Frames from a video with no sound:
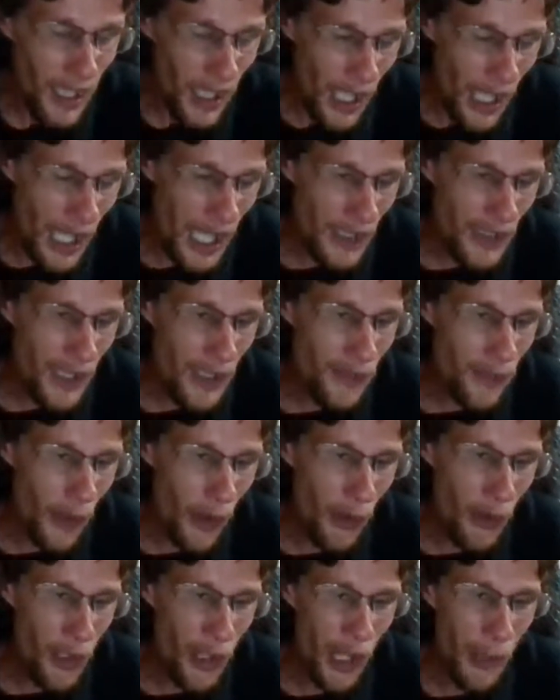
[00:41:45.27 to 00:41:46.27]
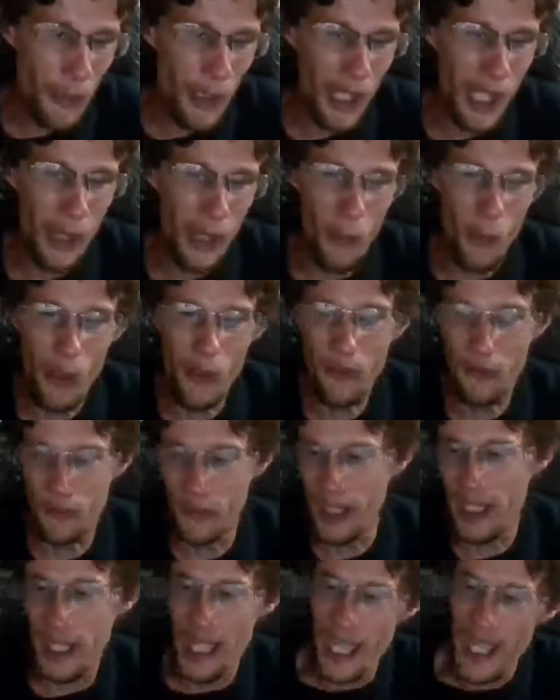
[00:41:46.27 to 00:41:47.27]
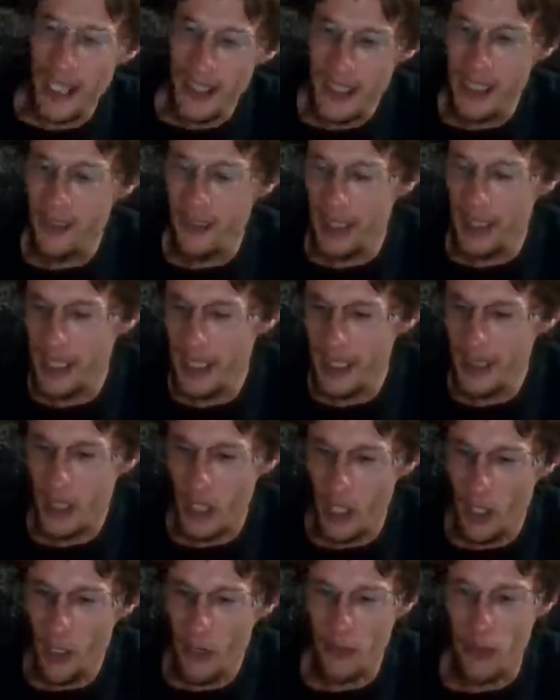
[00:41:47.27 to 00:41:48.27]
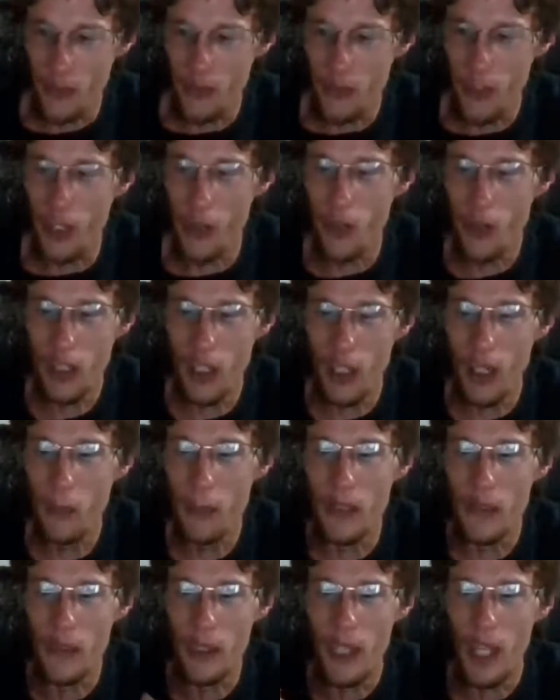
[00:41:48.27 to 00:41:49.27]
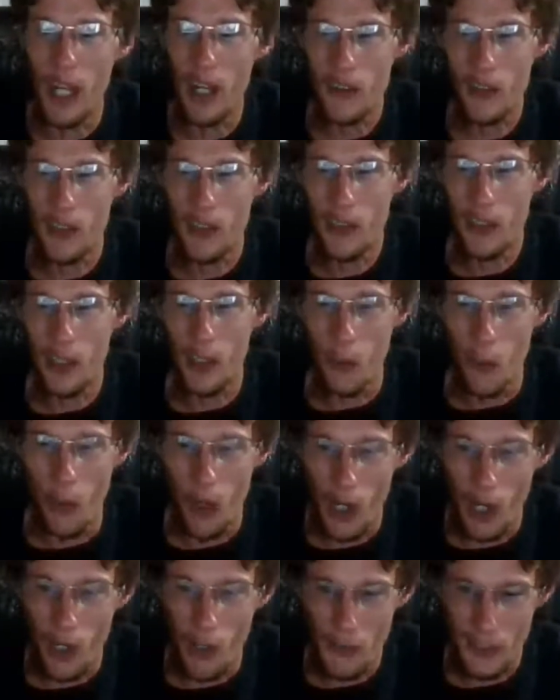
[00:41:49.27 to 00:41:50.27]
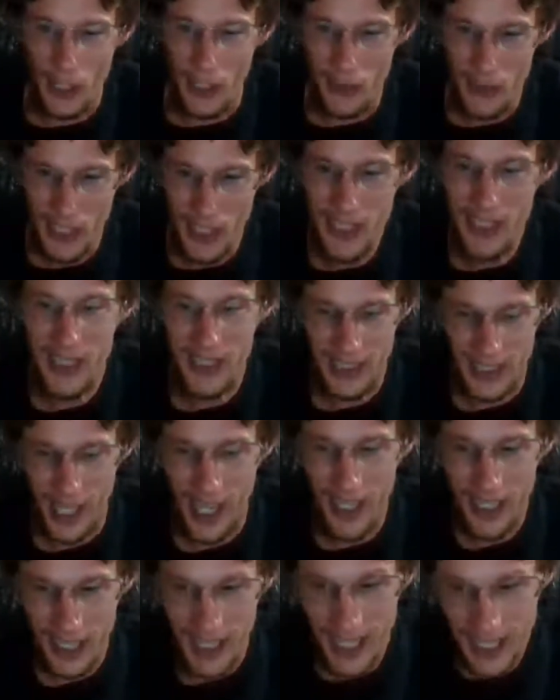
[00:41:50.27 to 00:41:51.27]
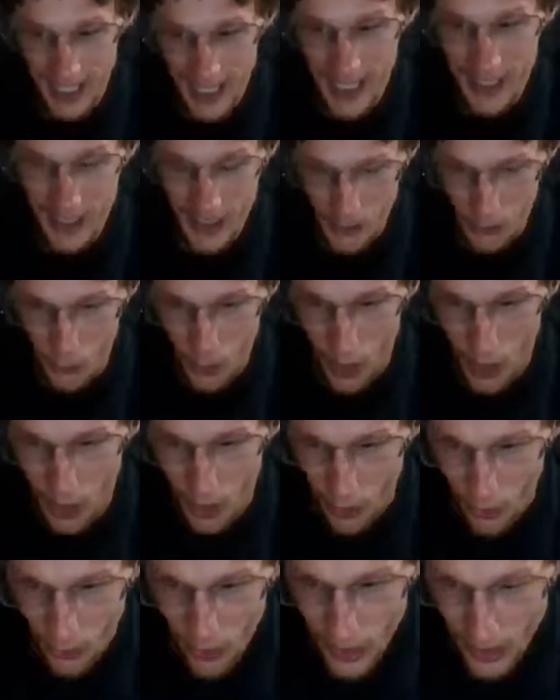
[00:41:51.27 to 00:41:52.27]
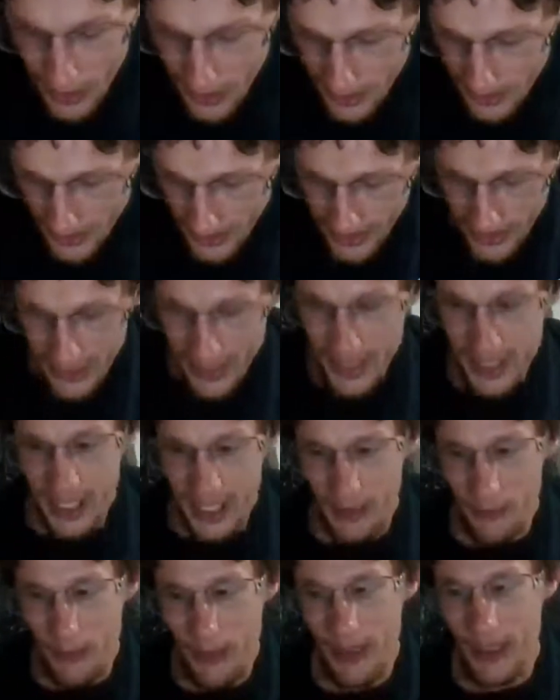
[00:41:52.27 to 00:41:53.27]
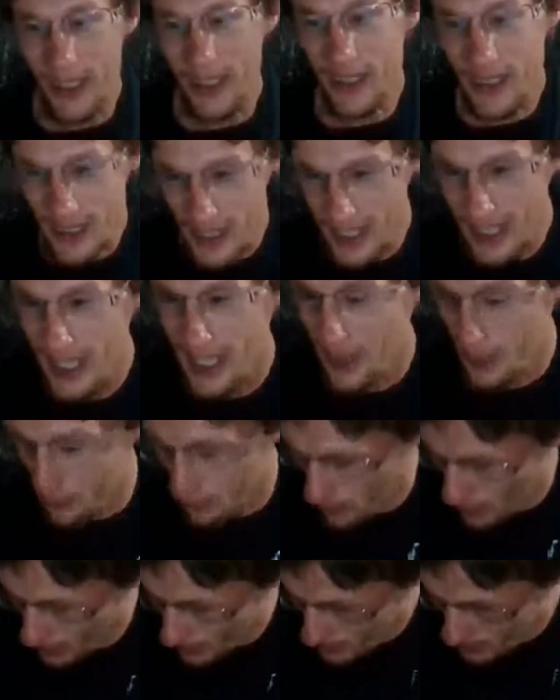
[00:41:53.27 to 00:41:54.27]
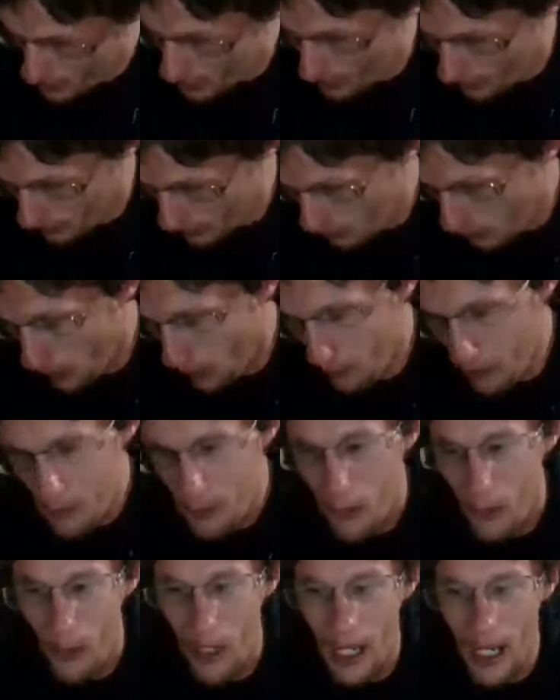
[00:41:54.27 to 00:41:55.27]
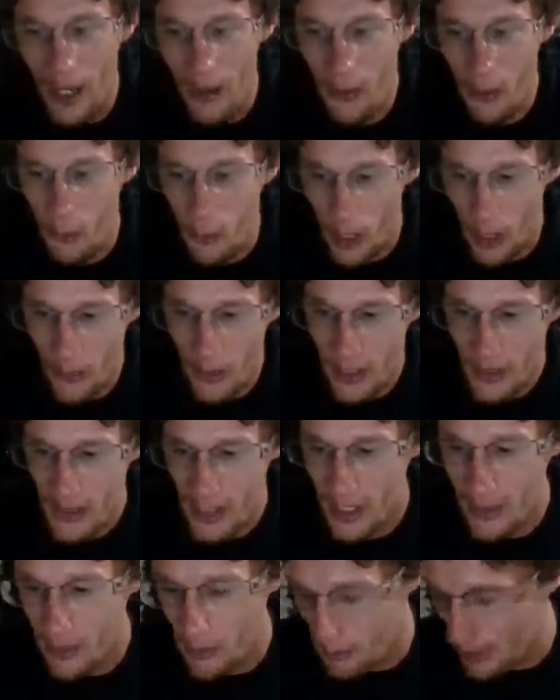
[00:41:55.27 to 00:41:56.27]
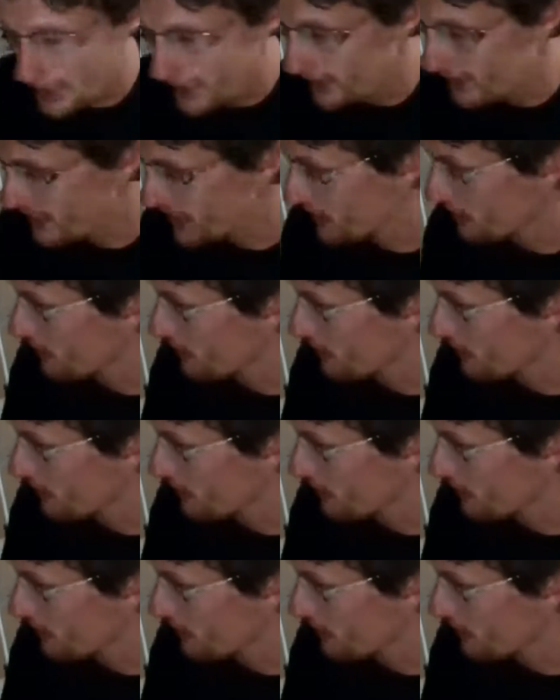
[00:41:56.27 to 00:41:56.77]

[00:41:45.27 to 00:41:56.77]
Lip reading: I had this wall carpet, like one friend accidentally hits her with the wall carpet and knocks her into the wall, so she's stuck against the wall. And she got her butt stuck in the wall. We pulled her out of the wall, and it's so embarrassing